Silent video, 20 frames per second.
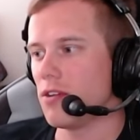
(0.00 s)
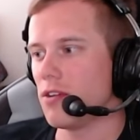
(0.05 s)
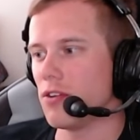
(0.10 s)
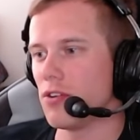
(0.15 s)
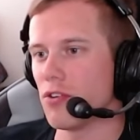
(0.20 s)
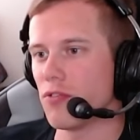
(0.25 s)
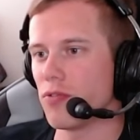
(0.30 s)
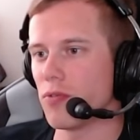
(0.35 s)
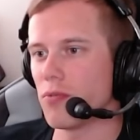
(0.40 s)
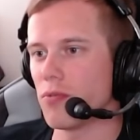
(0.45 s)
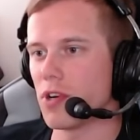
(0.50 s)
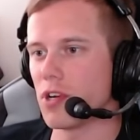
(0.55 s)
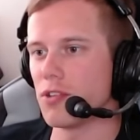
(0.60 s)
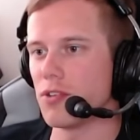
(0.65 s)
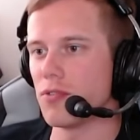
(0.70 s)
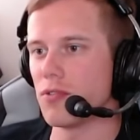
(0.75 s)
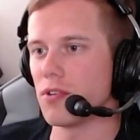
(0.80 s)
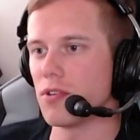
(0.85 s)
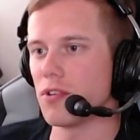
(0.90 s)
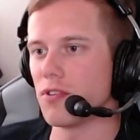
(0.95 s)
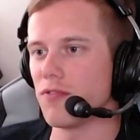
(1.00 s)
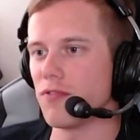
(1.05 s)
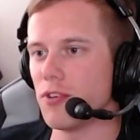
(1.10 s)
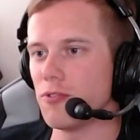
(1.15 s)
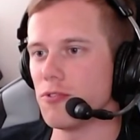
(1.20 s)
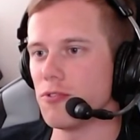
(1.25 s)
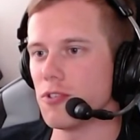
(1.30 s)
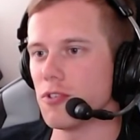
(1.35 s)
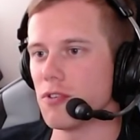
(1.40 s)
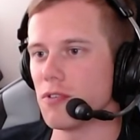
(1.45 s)
if we want to do it in the
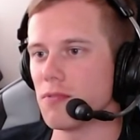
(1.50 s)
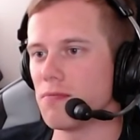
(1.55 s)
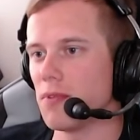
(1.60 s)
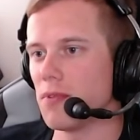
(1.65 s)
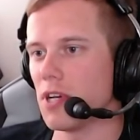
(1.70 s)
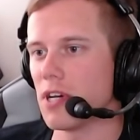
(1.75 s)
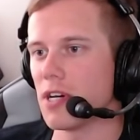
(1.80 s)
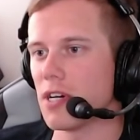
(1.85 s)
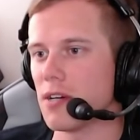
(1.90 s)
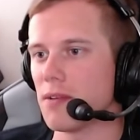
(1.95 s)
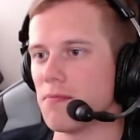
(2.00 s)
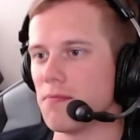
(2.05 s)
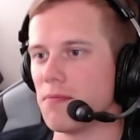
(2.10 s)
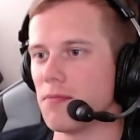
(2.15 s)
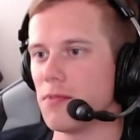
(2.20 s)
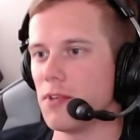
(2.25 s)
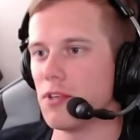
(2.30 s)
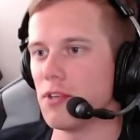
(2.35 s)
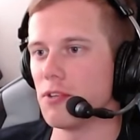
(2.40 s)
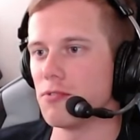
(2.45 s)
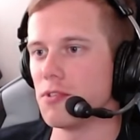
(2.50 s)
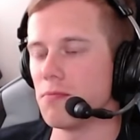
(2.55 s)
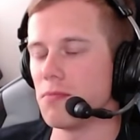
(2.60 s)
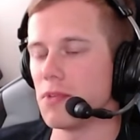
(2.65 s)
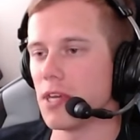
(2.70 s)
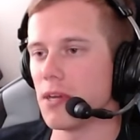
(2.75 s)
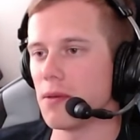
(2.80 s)
future, to